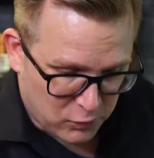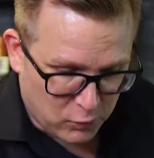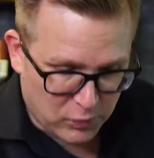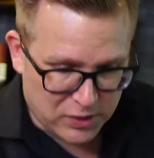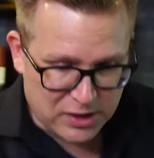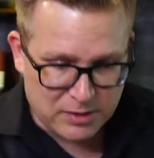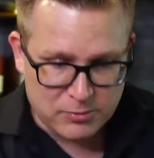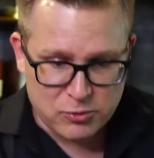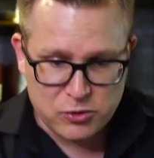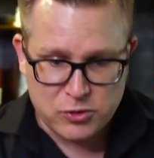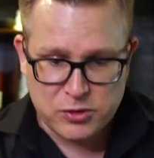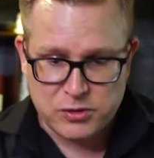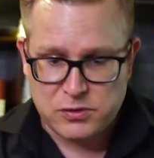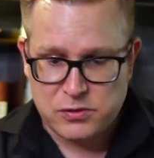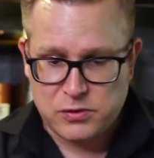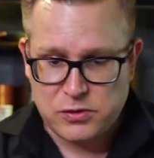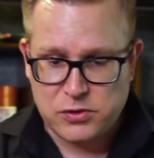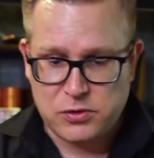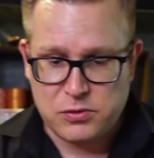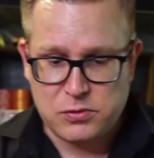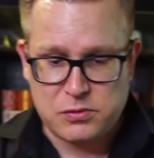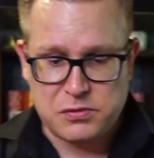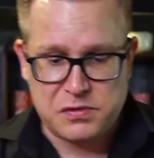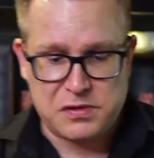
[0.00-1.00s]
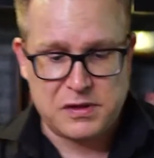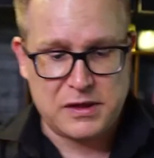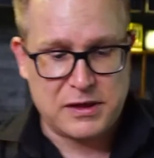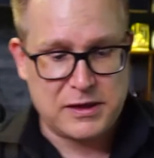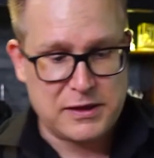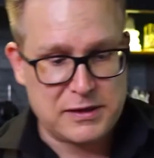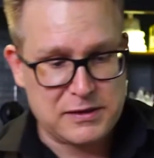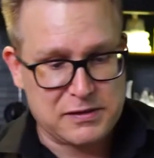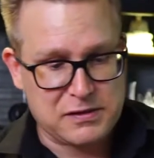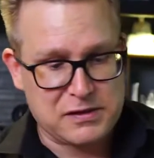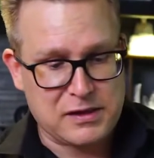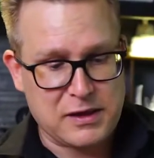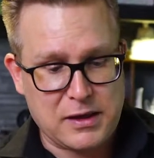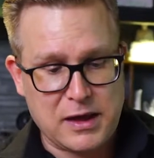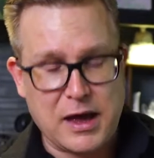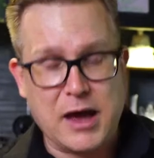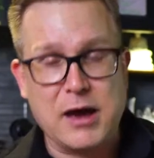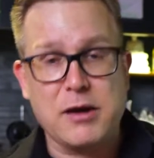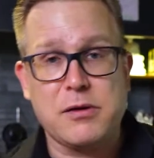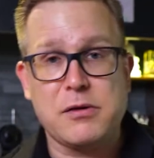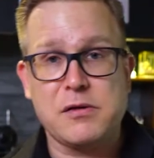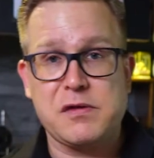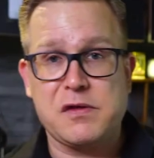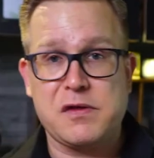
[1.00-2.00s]
What I'm going to use is
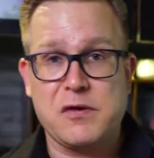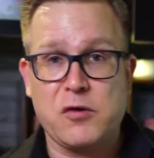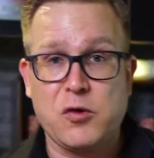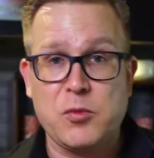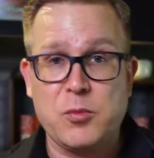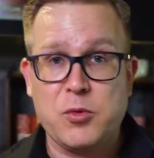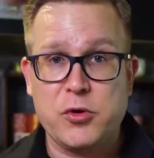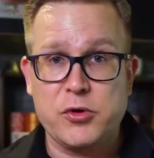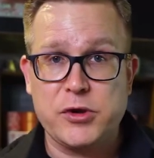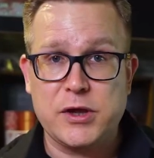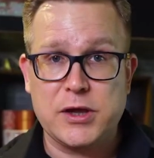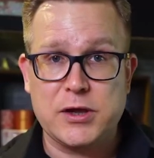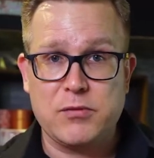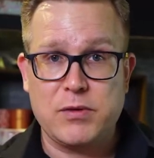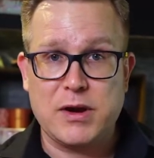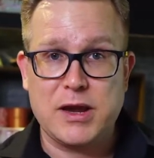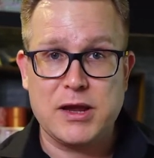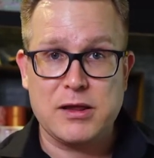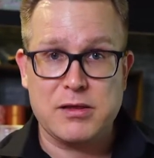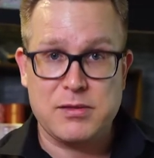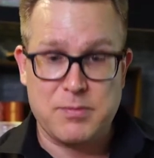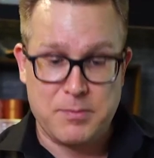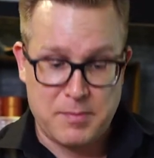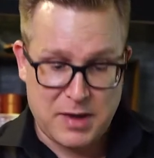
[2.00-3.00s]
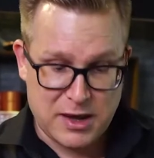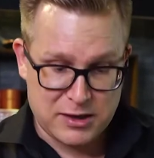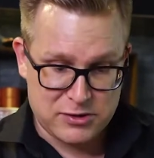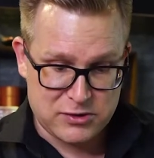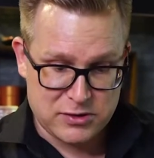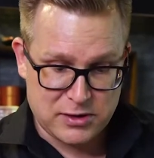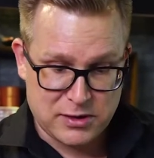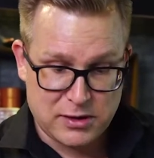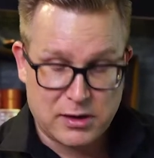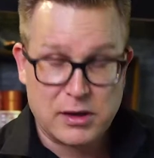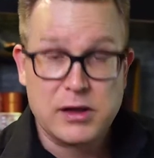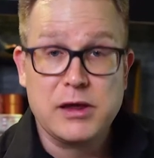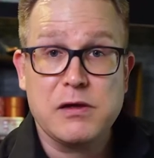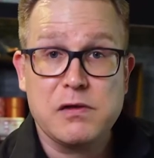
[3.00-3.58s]
our ceremonial grade matcha